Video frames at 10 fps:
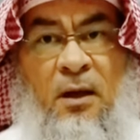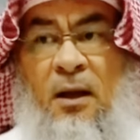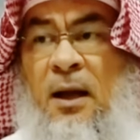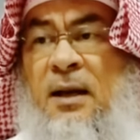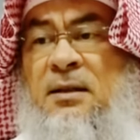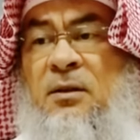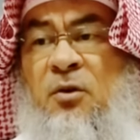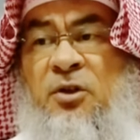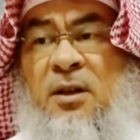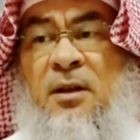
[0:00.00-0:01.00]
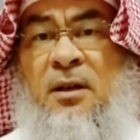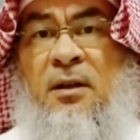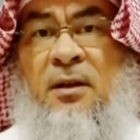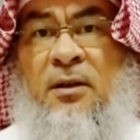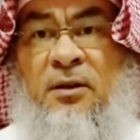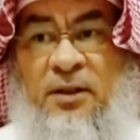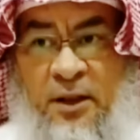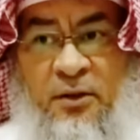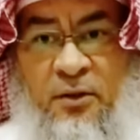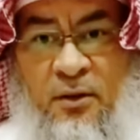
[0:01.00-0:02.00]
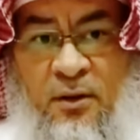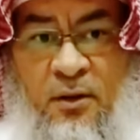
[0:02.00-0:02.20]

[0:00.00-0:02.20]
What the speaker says: Allah Azza wa Jal did